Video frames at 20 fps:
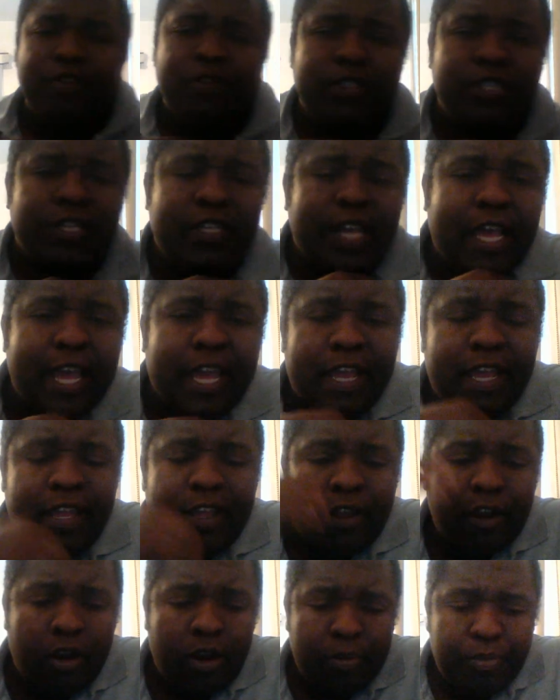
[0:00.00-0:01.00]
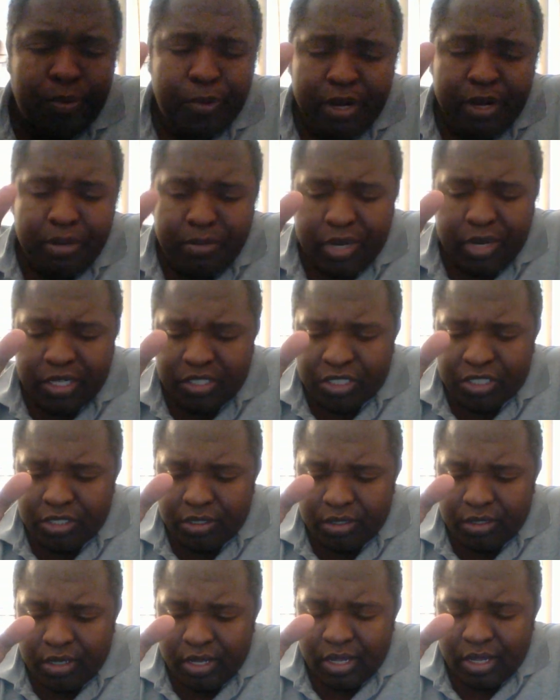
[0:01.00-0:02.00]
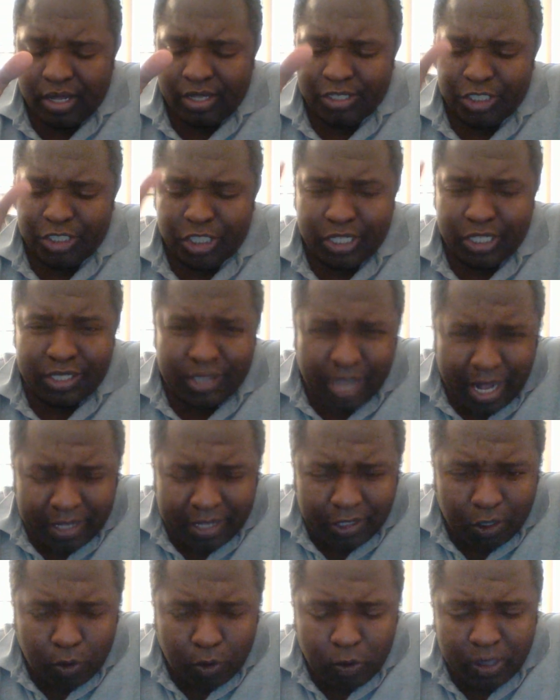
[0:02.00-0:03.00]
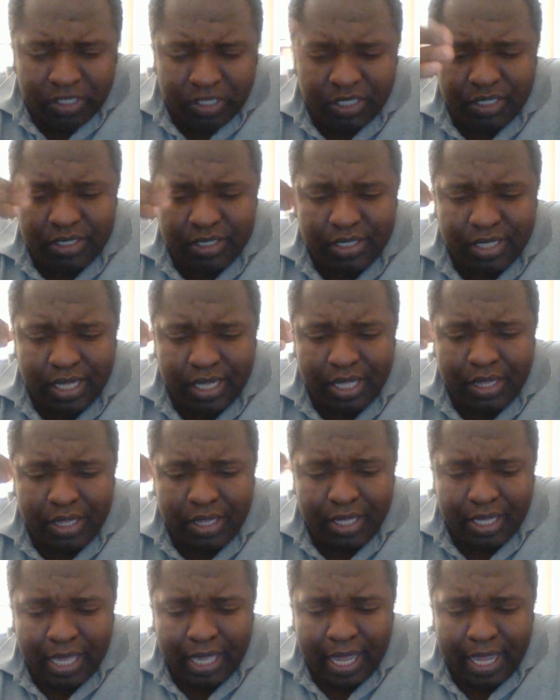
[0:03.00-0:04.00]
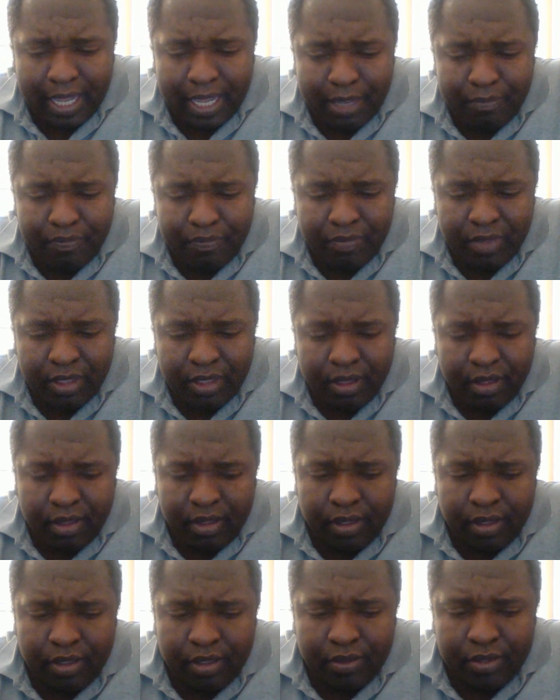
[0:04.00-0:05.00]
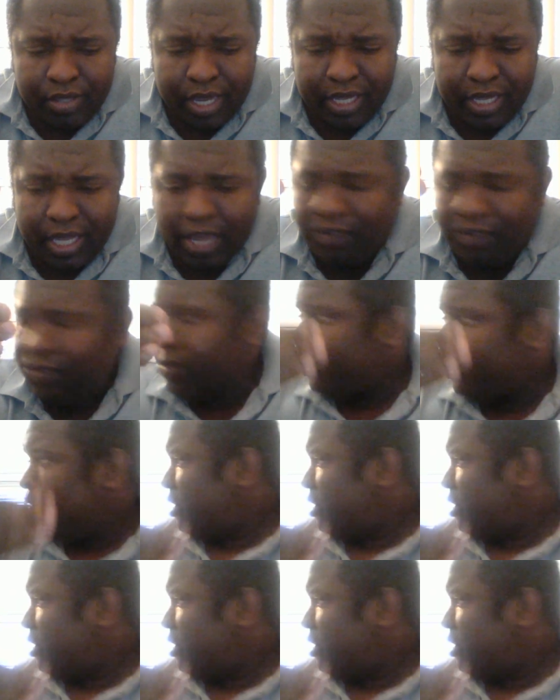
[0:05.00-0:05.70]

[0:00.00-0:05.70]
you today are pretty much just like the questions in the game. So I gave you